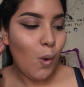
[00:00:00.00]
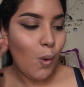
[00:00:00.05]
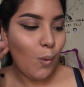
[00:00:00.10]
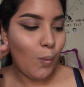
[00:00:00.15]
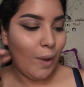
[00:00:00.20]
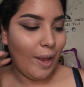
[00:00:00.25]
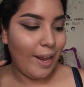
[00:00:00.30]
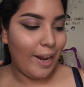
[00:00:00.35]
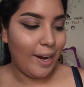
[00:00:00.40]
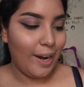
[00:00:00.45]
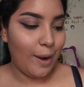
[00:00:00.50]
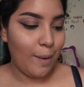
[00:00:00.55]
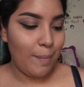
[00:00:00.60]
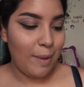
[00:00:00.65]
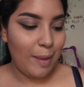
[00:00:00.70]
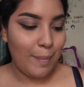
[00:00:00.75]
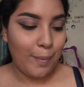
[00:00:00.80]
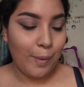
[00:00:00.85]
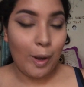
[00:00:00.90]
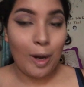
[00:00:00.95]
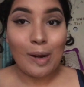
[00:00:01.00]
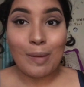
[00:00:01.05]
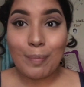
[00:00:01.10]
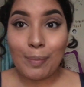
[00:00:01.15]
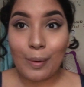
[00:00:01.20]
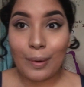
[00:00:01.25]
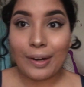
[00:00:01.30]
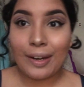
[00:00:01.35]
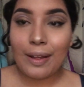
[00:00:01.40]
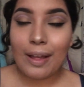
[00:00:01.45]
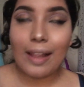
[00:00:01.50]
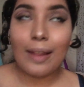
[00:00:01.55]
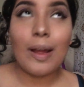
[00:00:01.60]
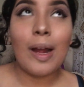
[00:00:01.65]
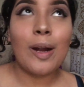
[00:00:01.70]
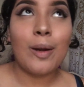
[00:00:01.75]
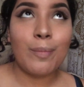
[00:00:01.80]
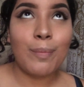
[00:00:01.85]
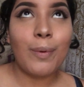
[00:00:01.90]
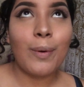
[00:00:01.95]
where people are
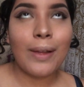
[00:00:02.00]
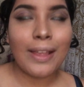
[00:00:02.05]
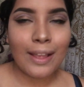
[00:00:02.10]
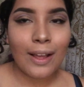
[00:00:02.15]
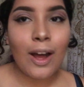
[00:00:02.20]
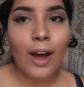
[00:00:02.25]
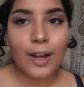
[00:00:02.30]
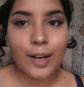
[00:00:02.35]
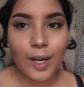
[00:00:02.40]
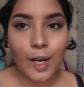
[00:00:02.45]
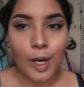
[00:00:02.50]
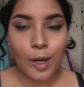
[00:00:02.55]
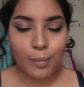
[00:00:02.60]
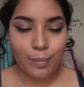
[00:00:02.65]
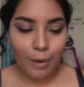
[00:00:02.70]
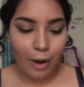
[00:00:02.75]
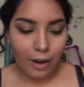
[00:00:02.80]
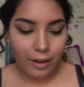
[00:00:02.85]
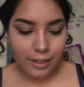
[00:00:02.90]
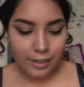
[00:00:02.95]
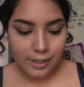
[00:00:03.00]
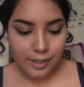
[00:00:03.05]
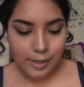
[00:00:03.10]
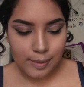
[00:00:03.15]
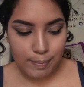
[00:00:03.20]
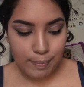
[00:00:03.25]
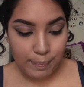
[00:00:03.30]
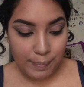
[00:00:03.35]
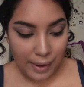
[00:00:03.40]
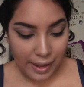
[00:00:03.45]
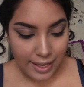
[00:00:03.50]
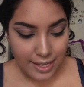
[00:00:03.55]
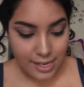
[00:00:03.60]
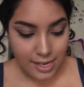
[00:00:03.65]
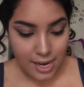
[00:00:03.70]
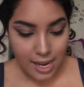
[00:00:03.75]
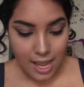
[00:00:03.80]
boycotting her products, but